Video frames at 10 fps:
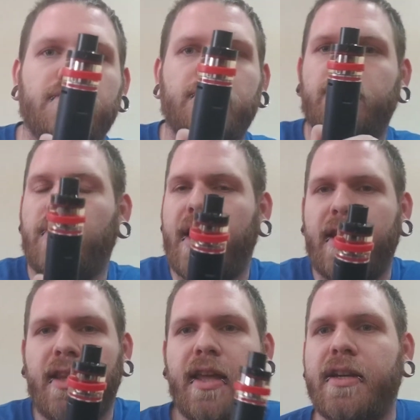
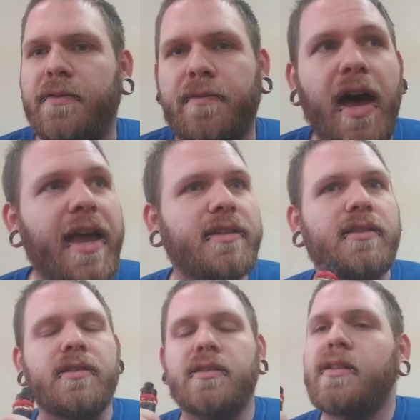regulated
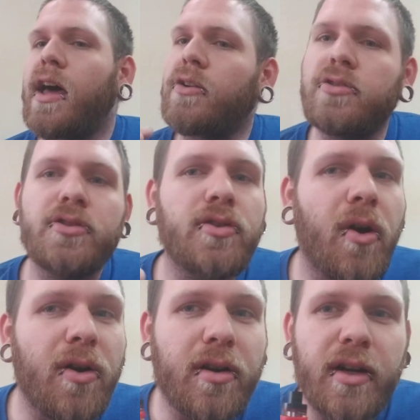devices, it's not on
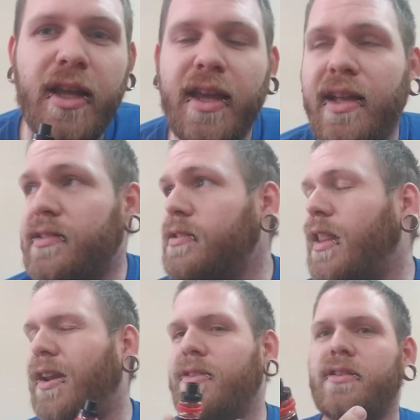starter kits, it's
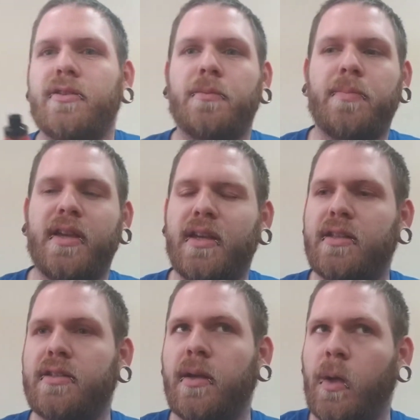not on the little
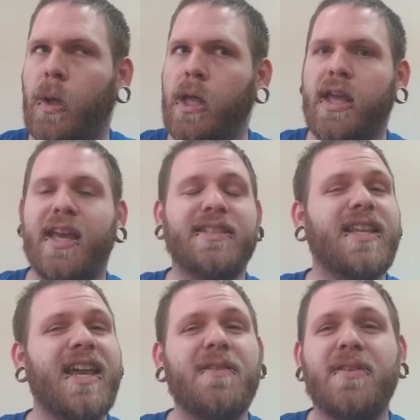pins, it's
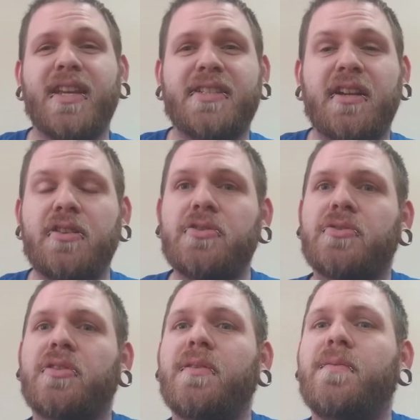not even necessarily
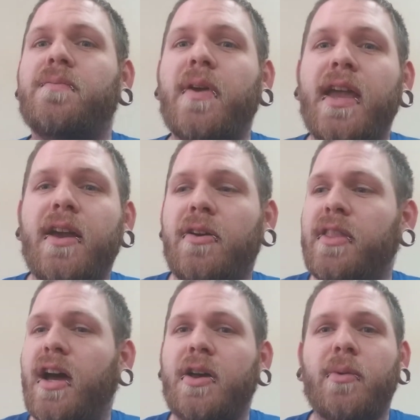just on the vape on
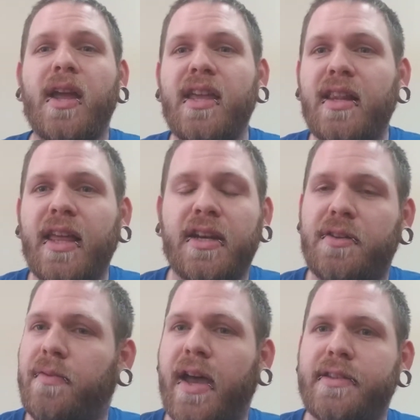the unregulated
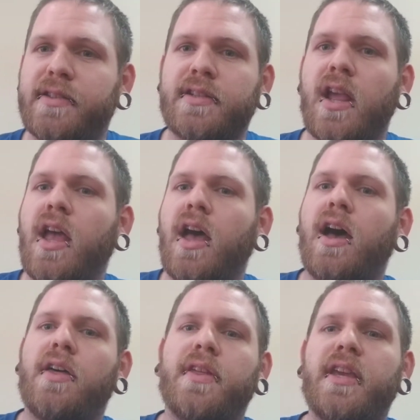devices.
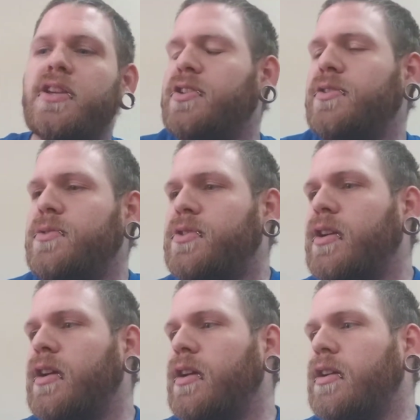The issues
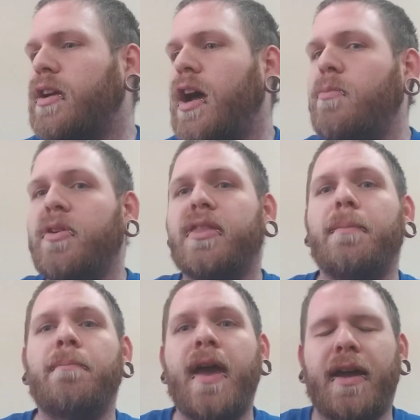come with the
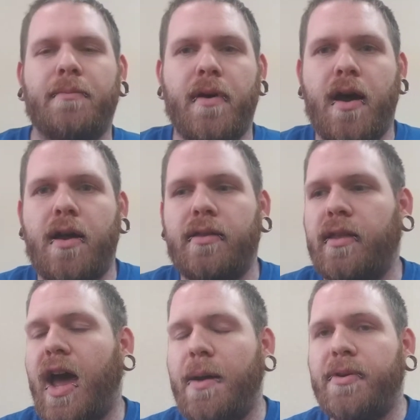mech mod,
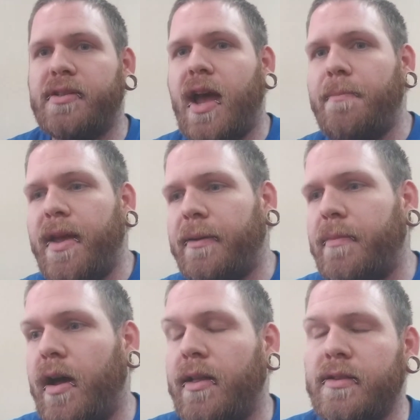the hybrid top mech
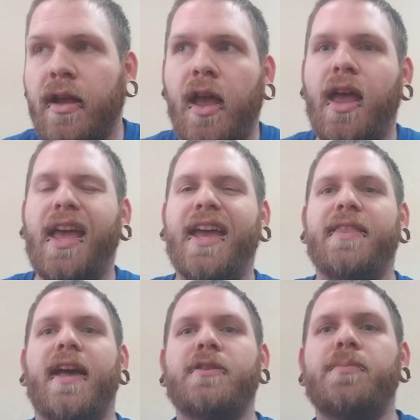mods,
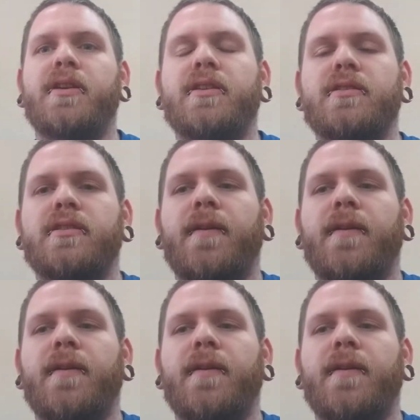and that's because